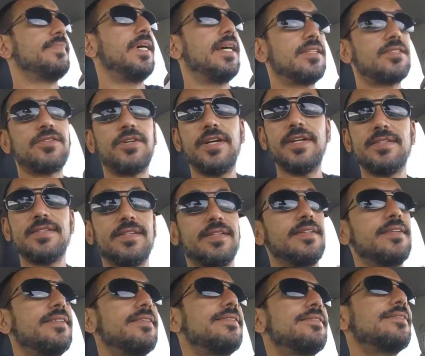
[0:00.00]
that's crazy
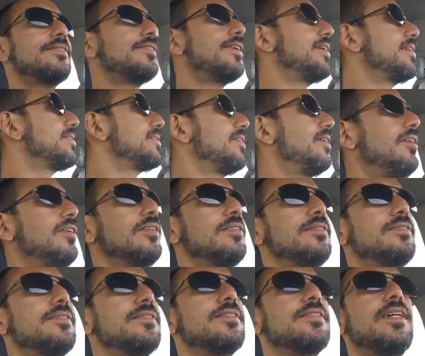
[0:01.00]

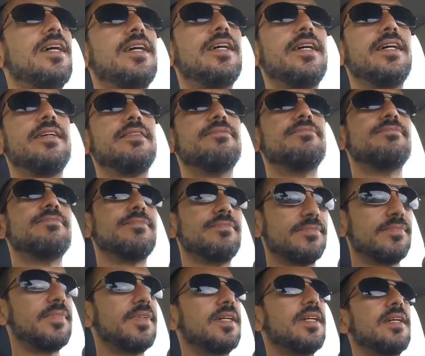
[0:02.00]
long. All right,
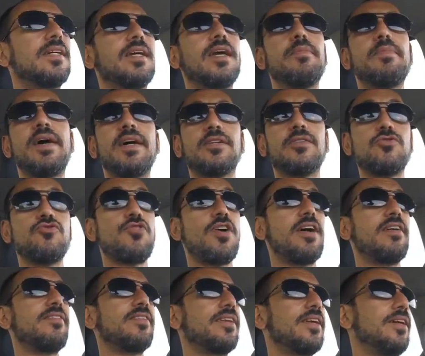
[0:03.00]
get back to
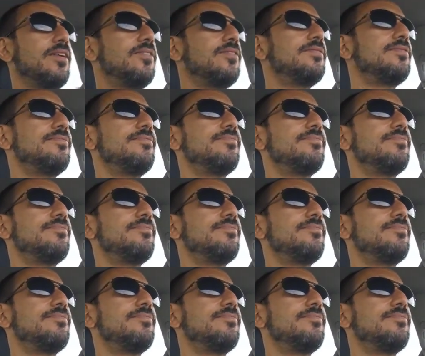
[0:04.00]
driving now.